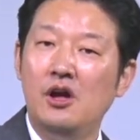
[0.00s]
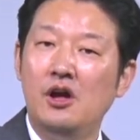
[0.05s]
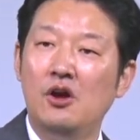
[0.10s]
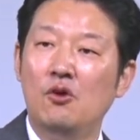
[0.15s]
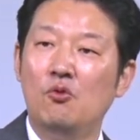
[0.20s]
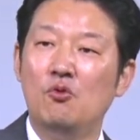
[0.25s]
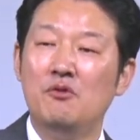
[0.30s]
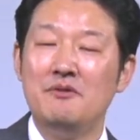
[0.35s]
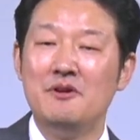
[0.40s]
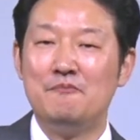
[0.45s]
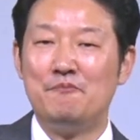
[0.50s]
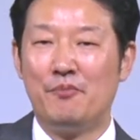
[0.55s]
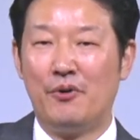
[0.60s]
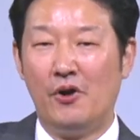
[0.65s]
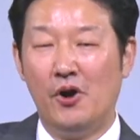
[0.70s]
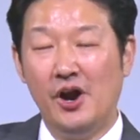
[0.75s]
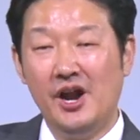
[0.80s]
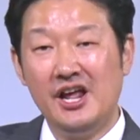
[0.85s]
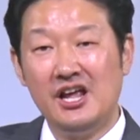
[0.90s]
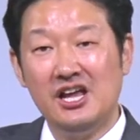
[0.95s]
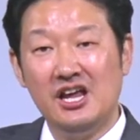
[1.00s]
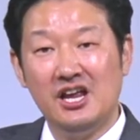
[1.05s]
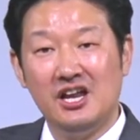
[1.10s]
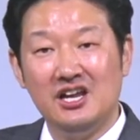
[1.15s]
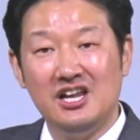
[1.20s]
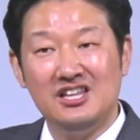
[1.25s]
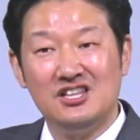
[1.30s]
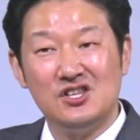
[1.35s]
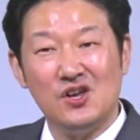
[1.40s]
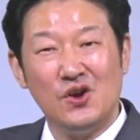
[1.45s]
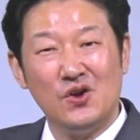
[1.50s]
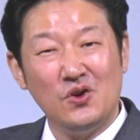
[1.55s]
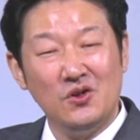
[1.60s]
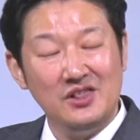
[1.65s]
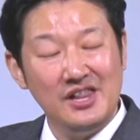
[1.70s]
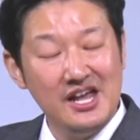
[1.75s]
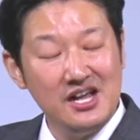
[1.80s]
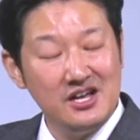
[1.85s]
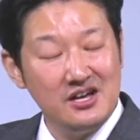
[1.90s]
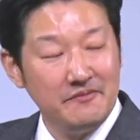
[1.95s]
will be burning in eternal
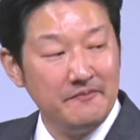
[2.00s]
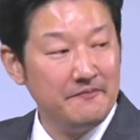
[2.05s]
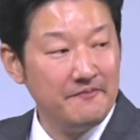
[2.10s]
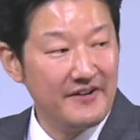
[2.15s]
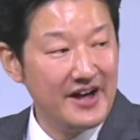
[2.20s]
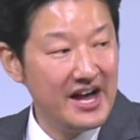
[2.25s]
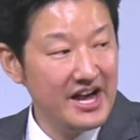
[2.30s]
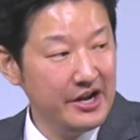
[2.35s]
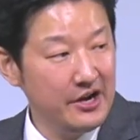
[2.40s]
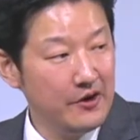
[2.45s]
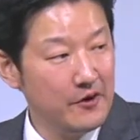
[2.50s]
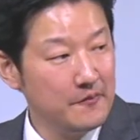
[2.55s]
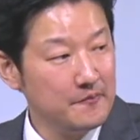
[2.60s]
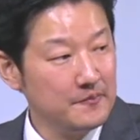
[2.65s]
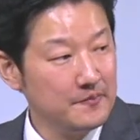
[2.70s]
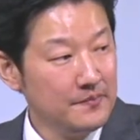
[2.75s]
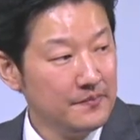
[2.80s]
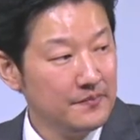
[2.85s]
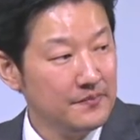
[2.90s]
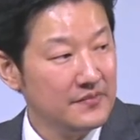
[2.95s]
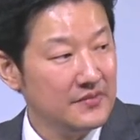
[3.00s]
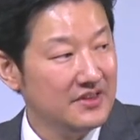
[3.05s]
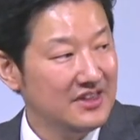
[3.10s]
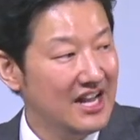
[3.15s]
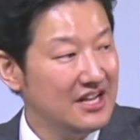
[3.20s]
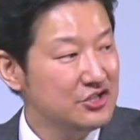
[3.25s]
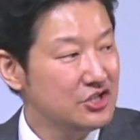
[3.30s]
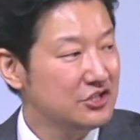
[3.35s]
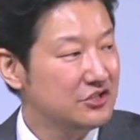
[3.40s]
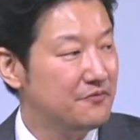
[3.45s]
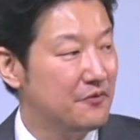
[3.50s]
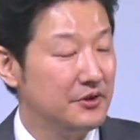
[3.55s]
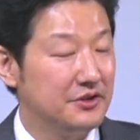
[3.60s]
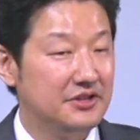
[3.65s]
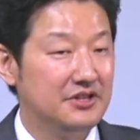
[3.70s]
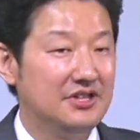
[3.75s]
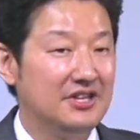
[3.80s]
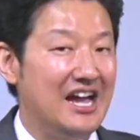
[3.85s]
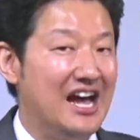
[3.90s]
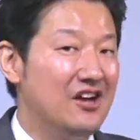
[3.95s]
lake of fire, not just for
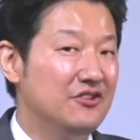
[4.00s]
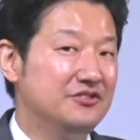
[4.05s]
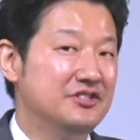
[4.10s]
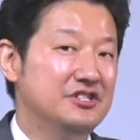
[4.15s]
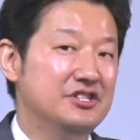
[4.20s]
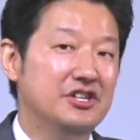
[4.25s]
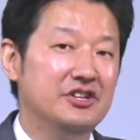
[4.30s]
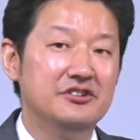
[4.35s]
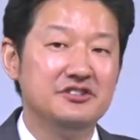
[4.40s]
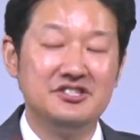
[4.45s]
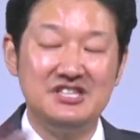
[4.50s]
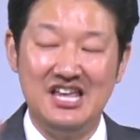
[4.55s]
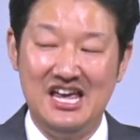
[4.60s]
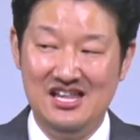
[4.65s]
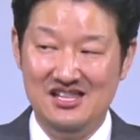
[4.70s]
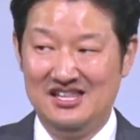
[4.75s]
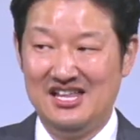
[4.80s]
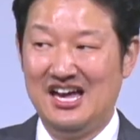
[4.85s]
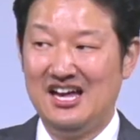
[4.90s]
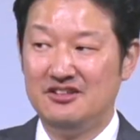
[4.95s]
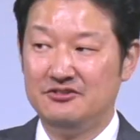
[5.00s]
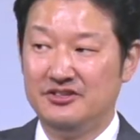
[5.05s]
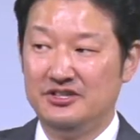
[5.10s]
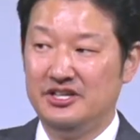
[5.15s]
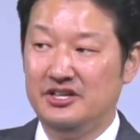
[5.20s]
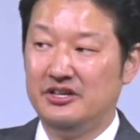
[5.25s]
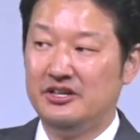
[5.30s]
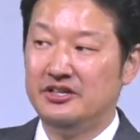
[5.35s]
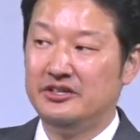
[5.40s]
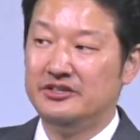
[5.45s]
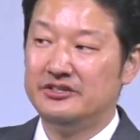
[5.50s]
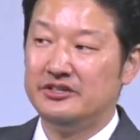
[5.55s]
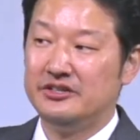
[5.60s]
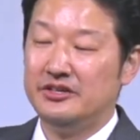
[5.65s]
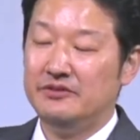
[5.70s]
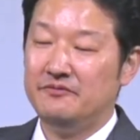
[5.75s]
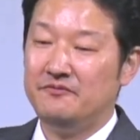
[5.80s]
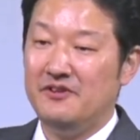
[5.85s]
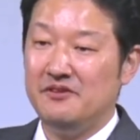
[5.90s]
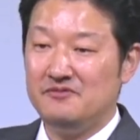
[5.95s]
1,000 years, 10,000 years,
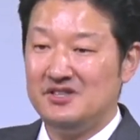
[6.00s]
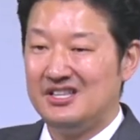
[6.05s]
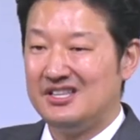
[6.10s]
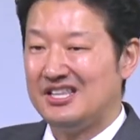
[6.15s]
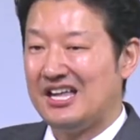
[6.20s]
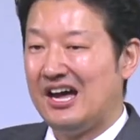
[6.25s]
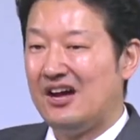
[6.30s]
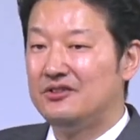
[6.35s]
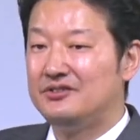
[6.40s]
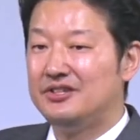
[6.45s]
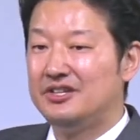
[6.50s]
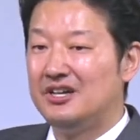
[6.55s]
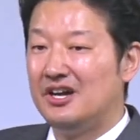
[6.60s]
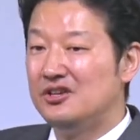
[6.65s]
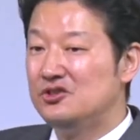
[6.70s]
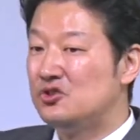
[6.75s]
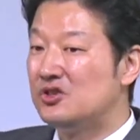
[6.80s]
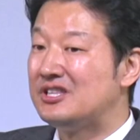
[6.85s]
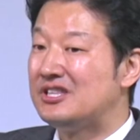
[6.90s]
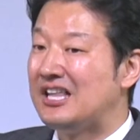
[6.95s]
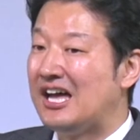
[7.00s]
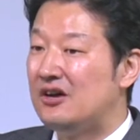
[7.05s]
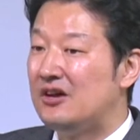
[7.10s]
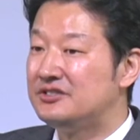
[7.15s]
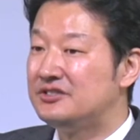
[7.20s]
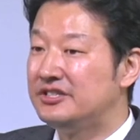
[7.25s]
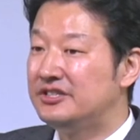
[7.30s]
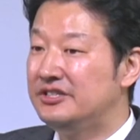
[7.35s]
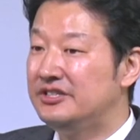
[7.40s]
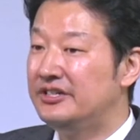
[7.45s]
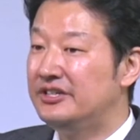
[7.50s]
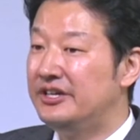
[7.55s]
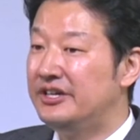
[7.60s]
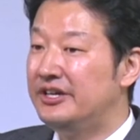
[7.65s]
50,000, 100,000,